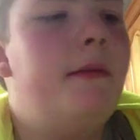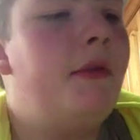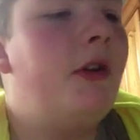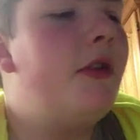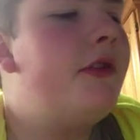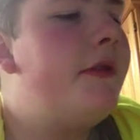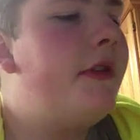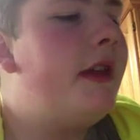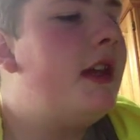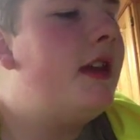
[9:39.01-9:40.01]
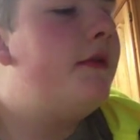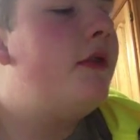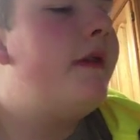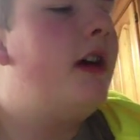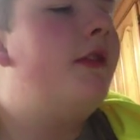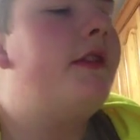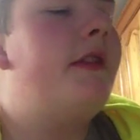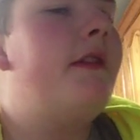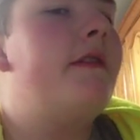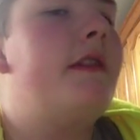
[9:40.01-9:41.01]
but they're also thinking of doing also
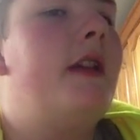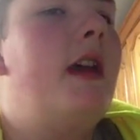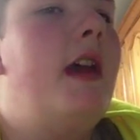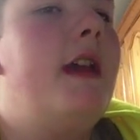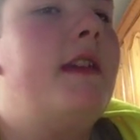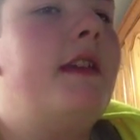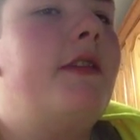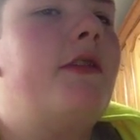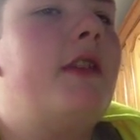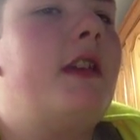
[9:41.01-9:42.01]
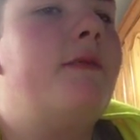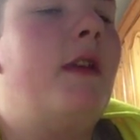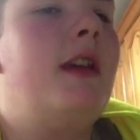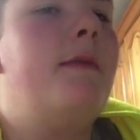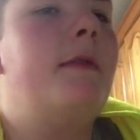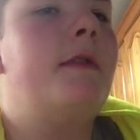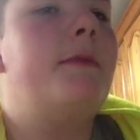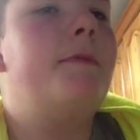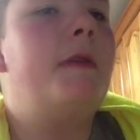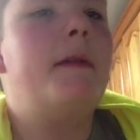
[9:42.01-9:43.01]
those Sinister Six, Venom, and
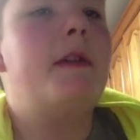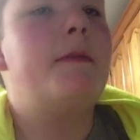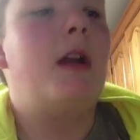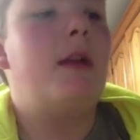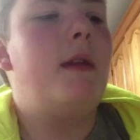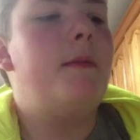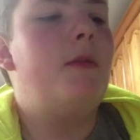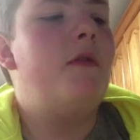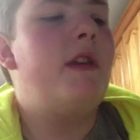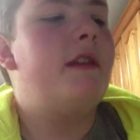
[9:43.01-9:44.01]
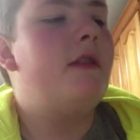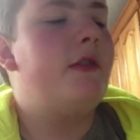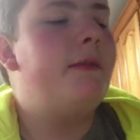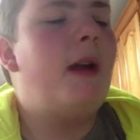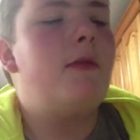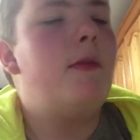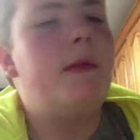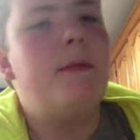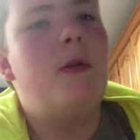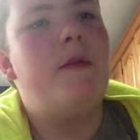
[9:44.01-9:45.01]
female Spider-Man movies or
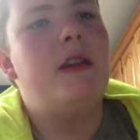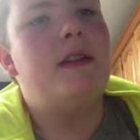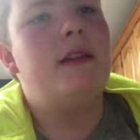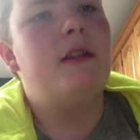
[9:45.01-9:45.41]
Spider-Woman movies.